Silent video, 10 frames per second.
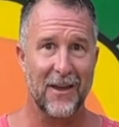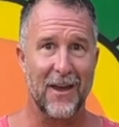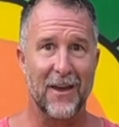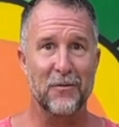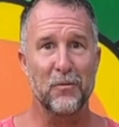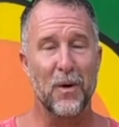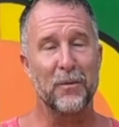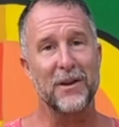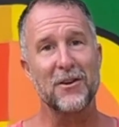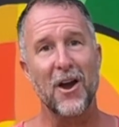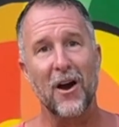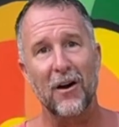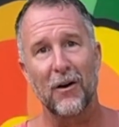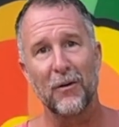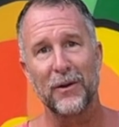And what we
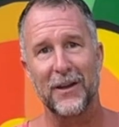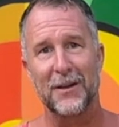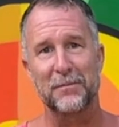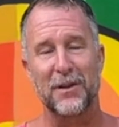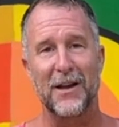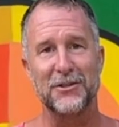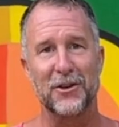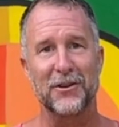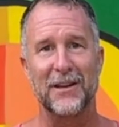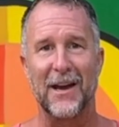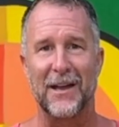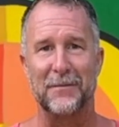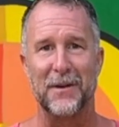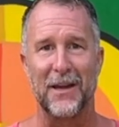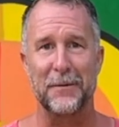know in applied yoga
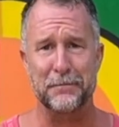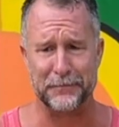anatomy